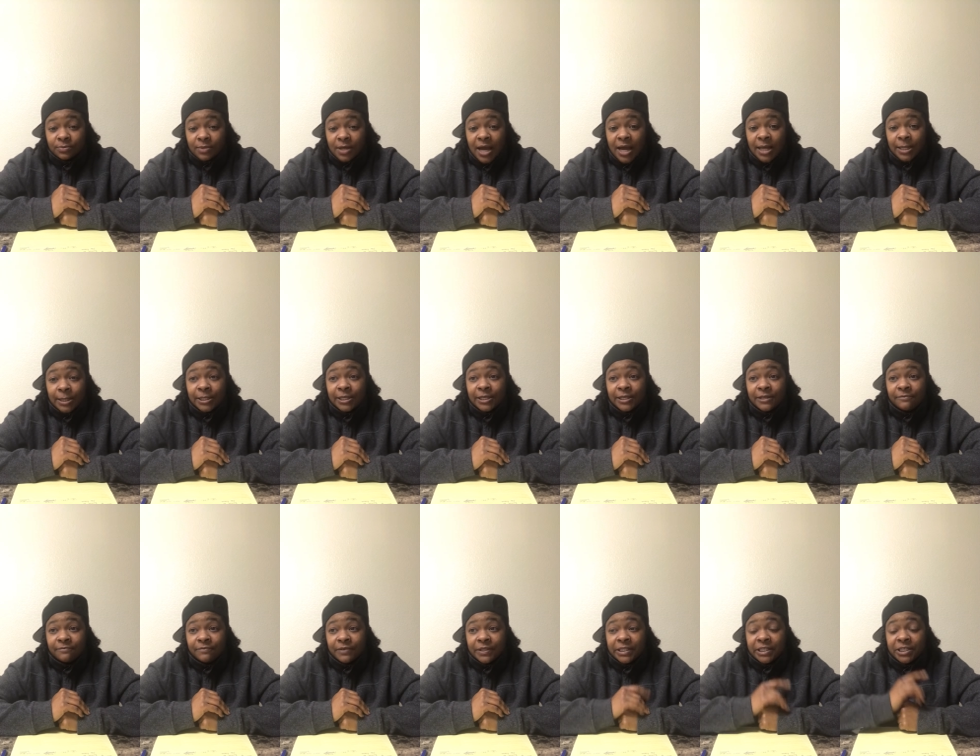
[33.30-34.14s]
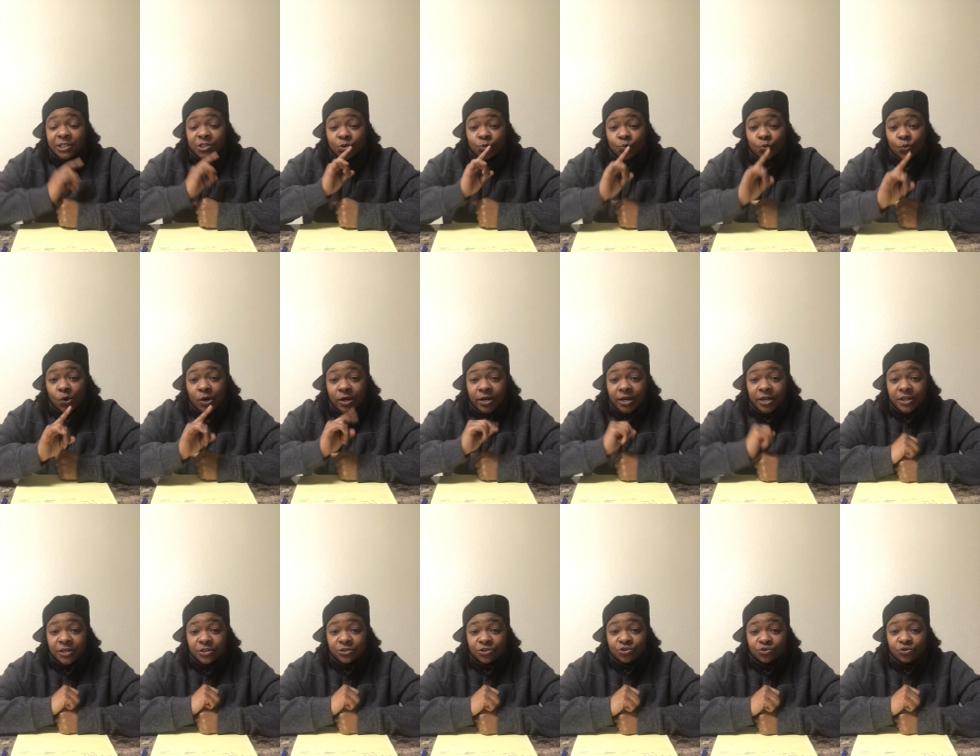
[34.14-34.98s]
I leave at least one in
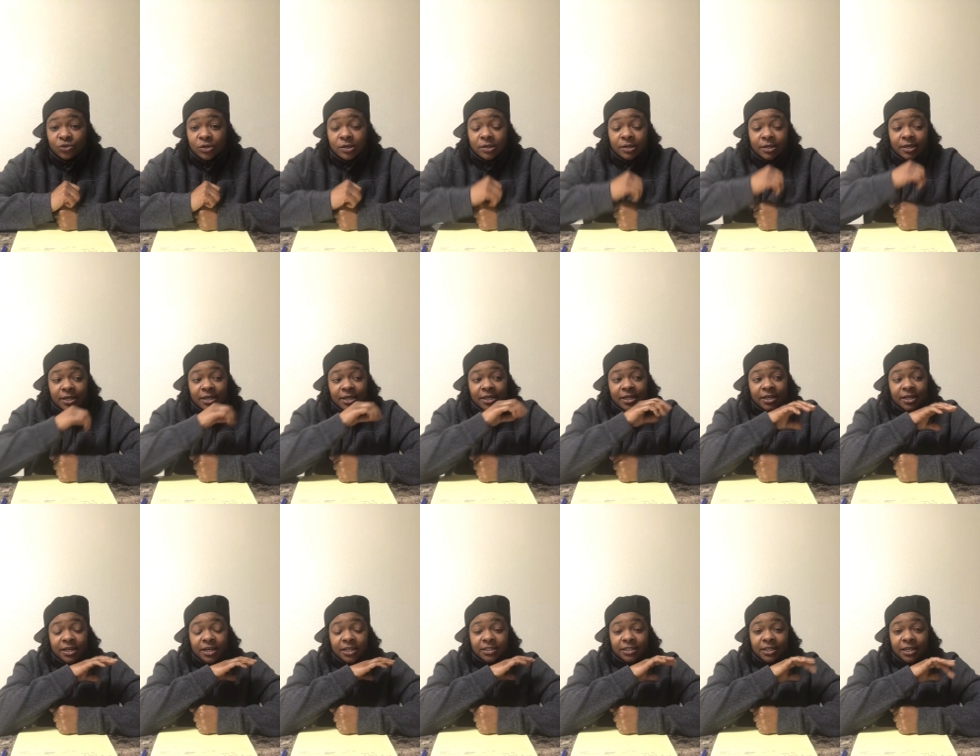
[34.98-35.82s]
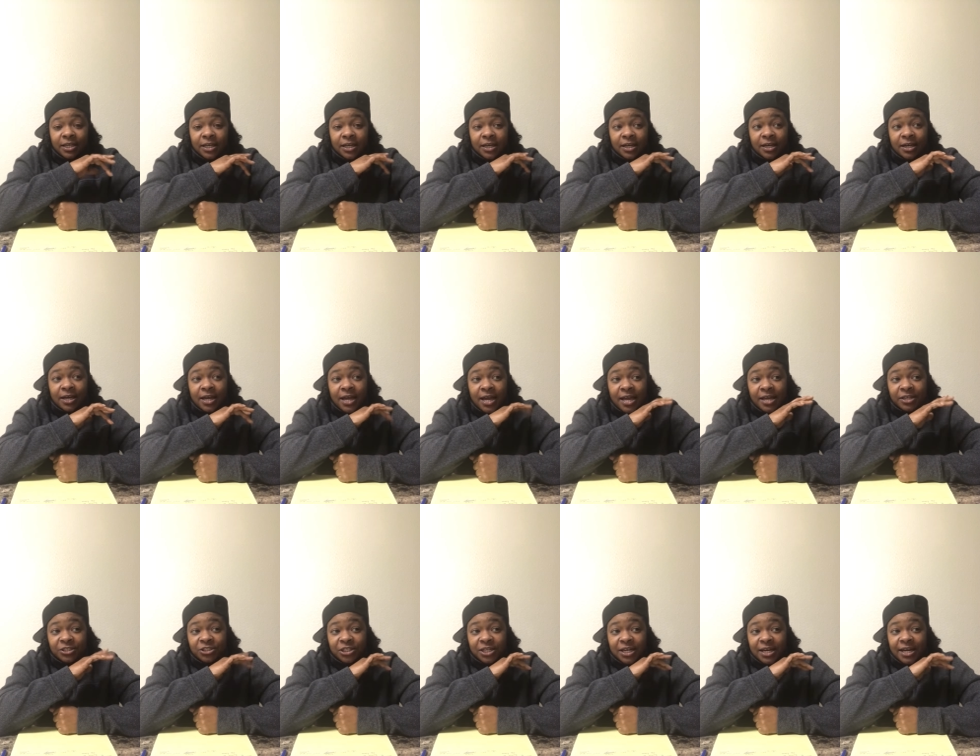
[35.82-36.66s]
the trunk, and I uh,
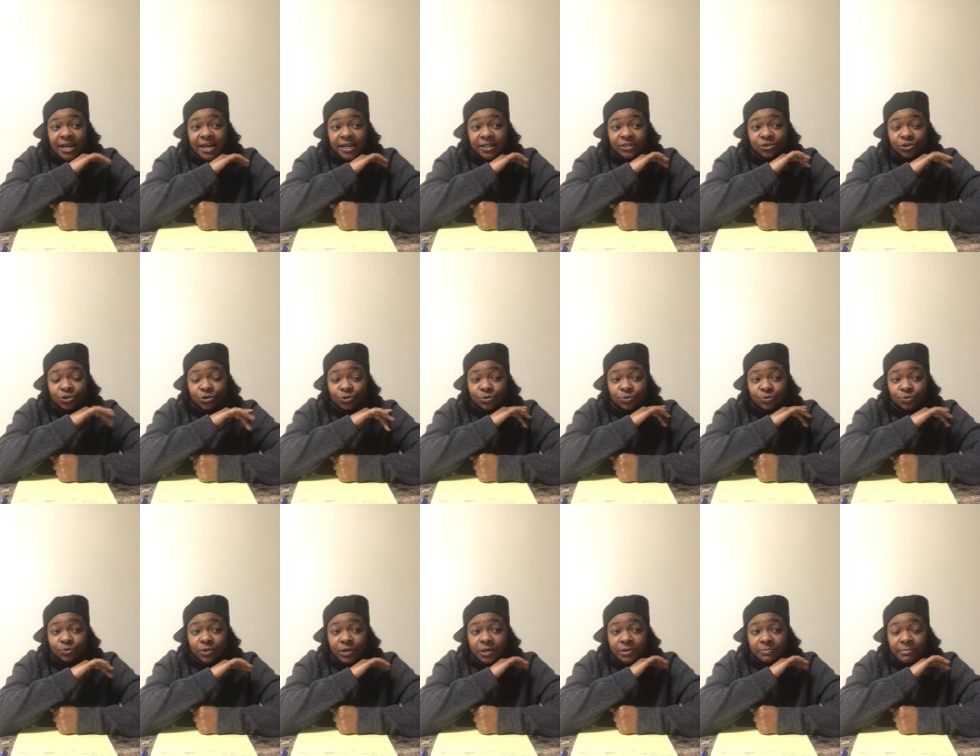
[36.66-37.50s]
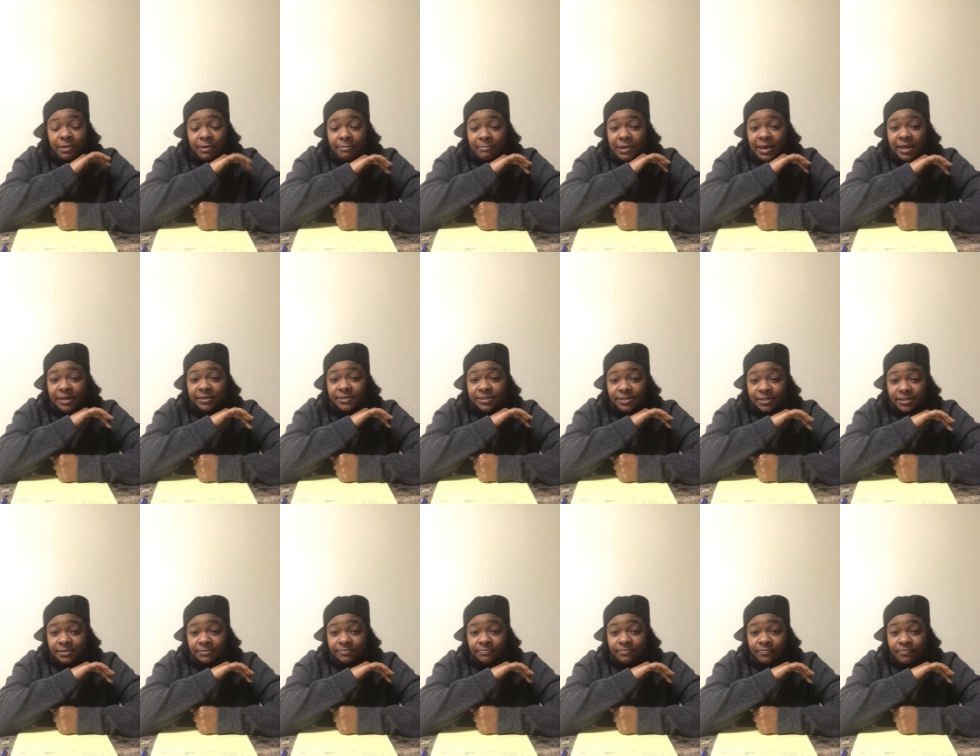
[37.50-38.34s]
actually I got two in my back
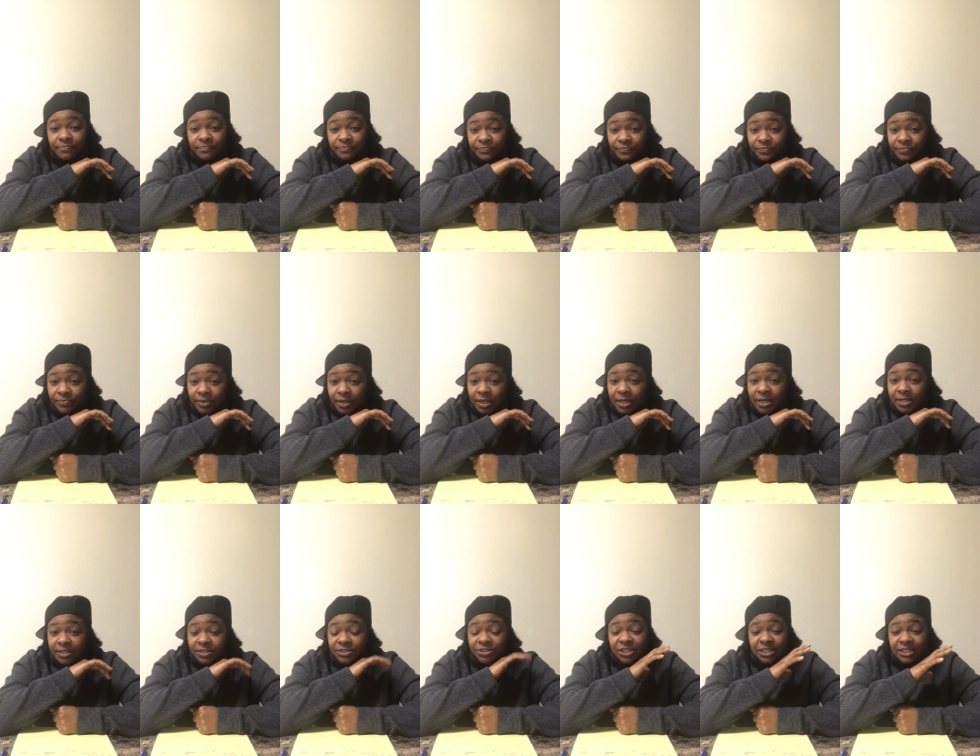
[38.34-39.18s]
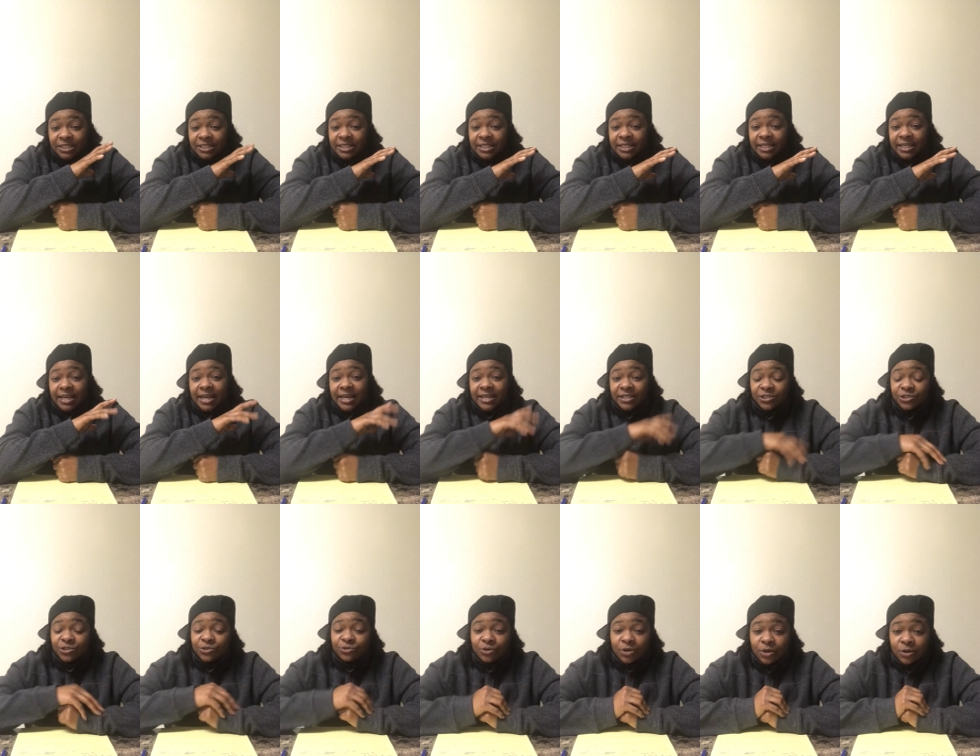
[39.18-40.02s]
seat, just in
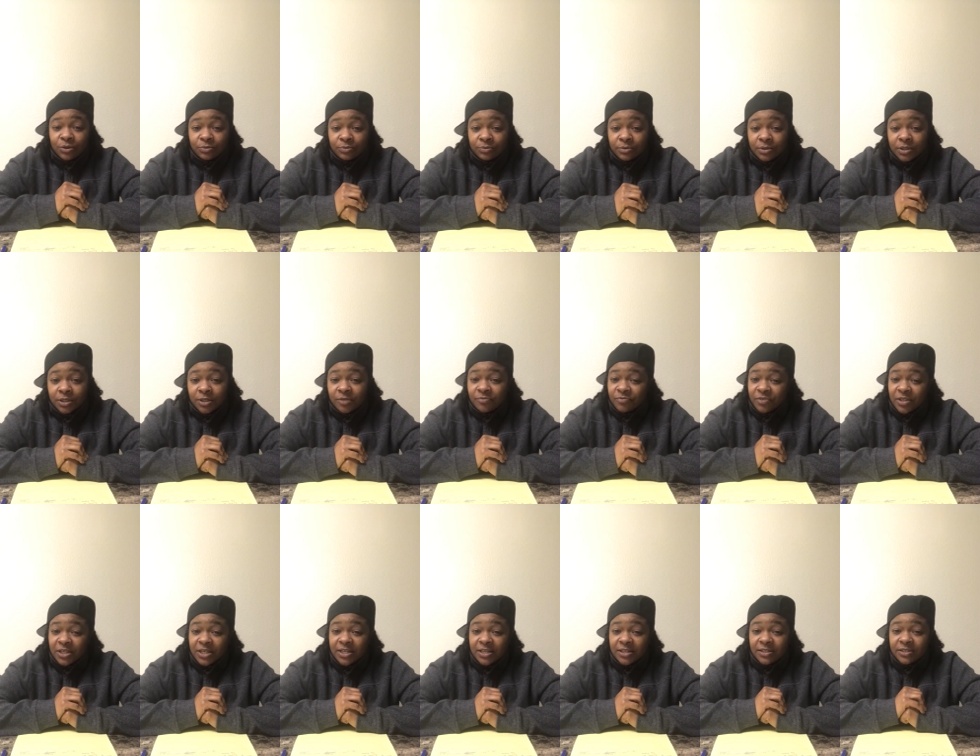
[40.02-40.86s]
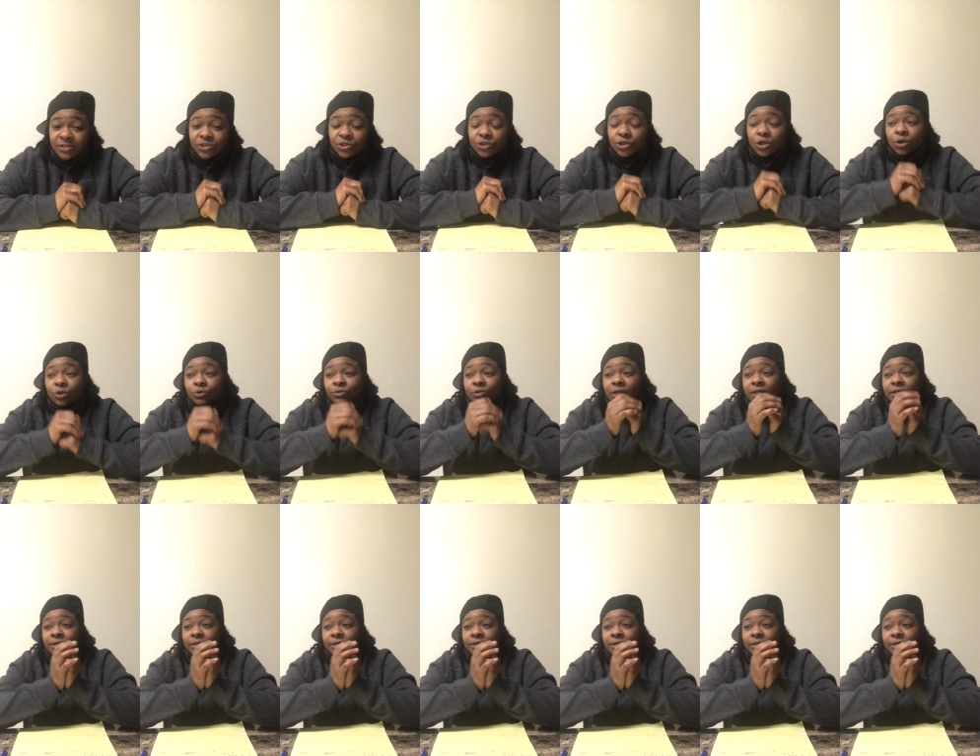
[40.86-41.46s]
case you know of things. You know,